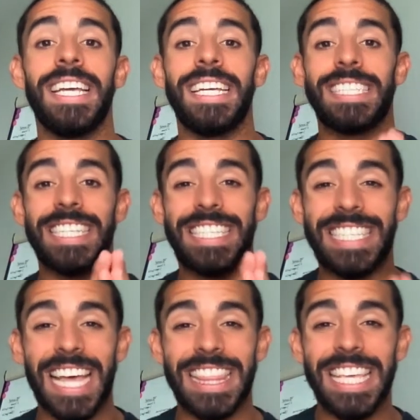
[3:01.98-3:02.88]
to
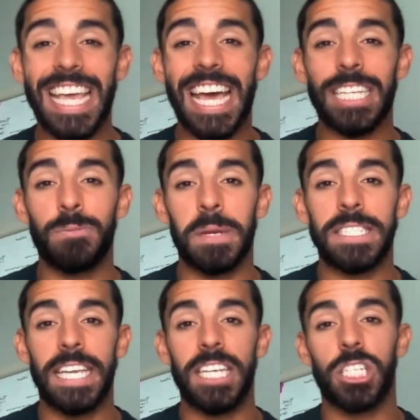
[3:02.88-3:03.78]
set the
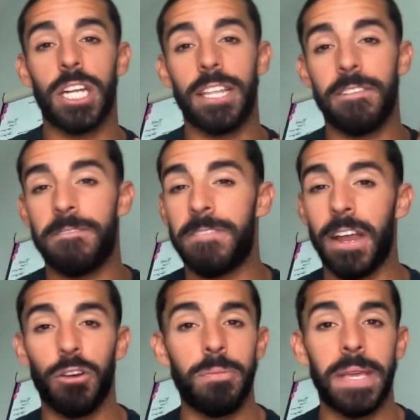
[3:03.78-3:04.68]
expectation in the
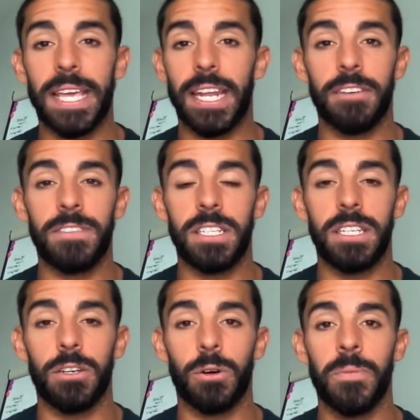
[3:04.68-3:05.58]
very beginning of the
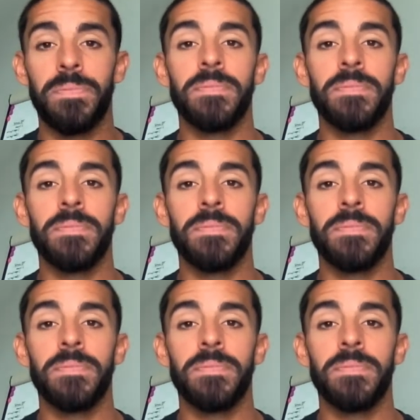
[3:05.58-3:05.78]
deal.